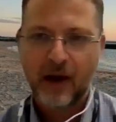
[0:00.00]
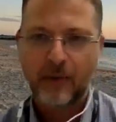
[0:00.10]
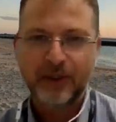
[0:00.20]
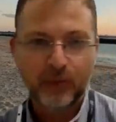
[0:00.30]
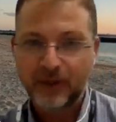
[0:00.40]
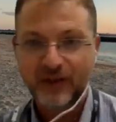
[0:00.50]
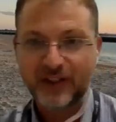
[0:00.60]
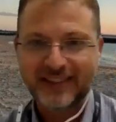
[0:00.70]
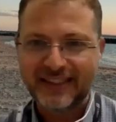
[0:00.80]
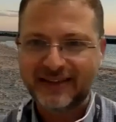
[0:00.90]
which was
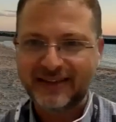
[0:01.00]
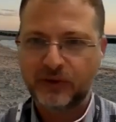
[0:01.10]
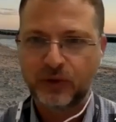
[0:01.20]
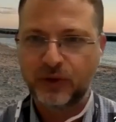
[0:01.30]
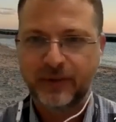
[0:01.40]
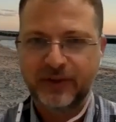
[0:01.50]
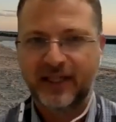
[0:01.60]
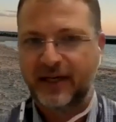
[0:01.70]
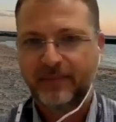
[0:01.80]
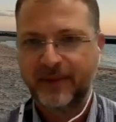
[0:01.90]
resistant to
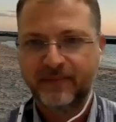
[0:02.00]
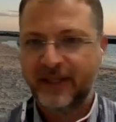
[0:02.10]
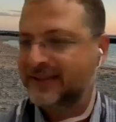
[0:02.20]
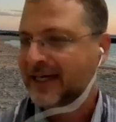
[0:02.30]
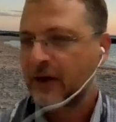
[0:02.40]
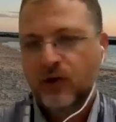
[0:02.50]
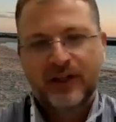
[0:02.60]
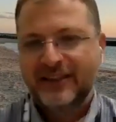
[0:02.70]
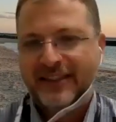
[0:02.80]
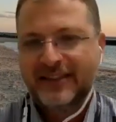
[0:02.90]
chemotherapy, and I
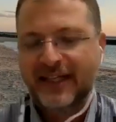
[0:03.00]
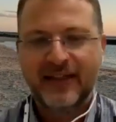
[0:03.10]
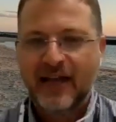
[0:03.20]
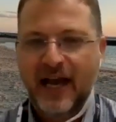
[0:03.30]
couldn't understand.